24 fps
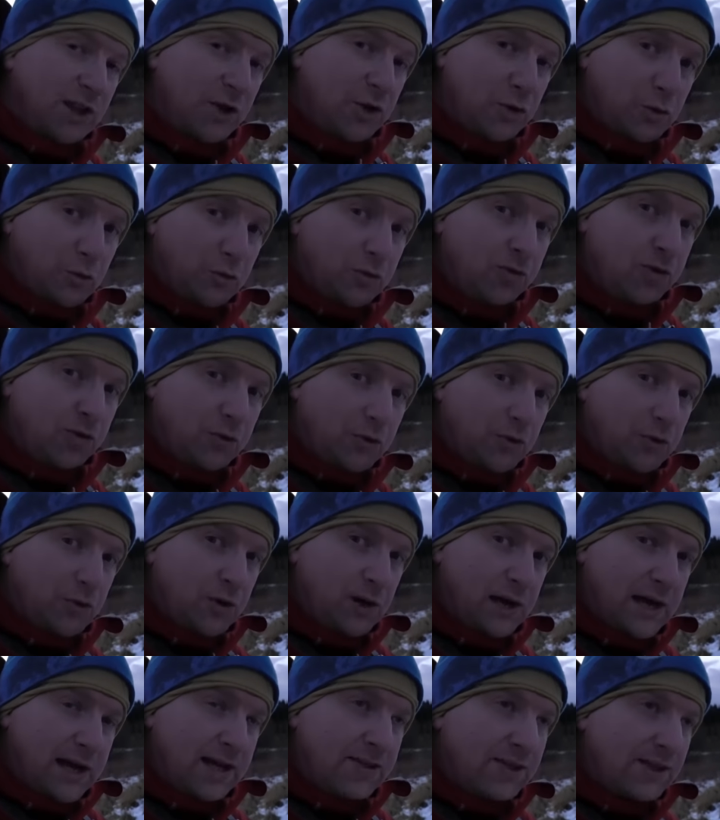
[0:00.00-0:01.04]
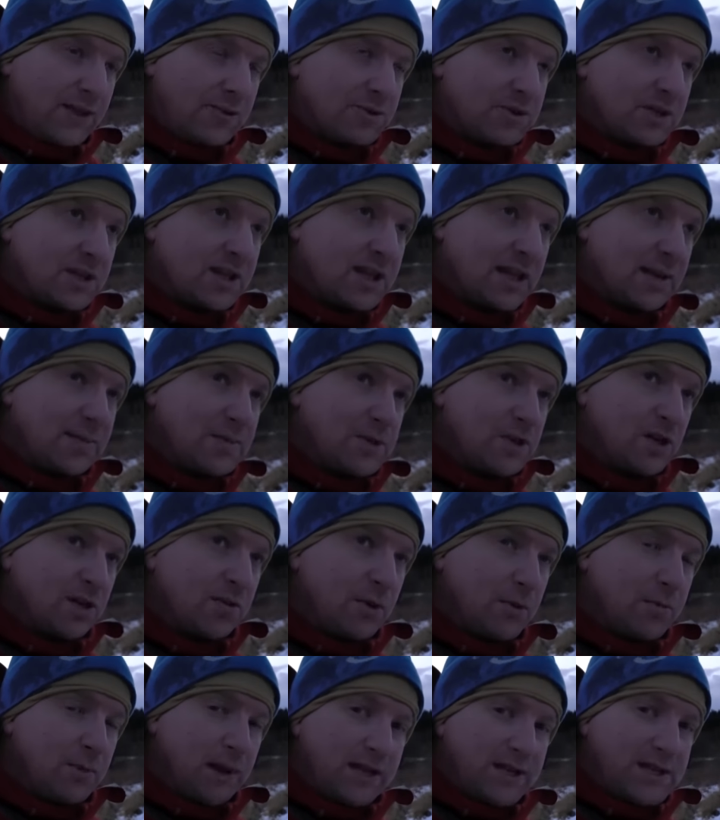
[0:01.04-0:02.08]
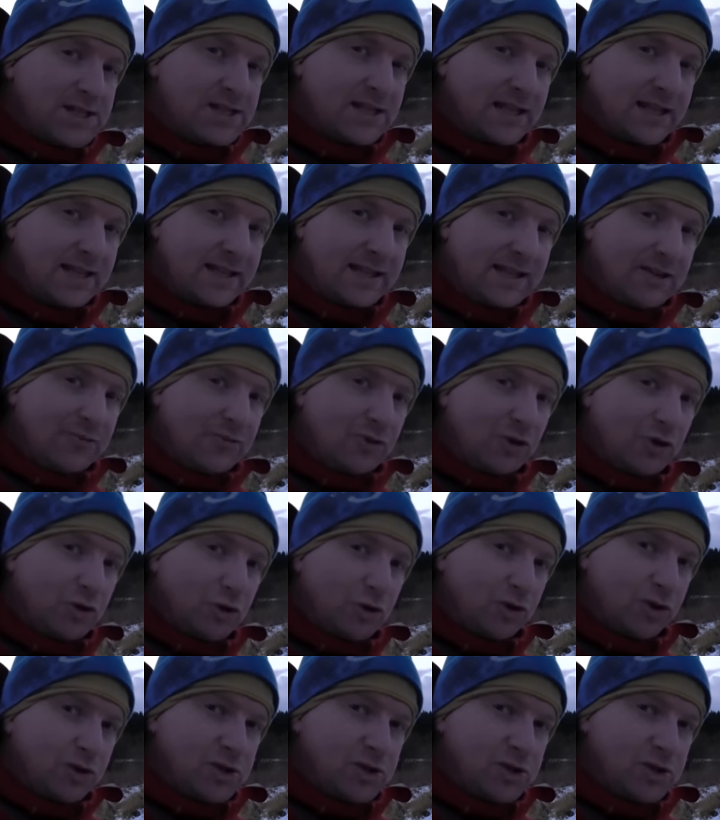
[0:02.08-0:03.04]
cold though. I think there was a temperature about minus 19 recorded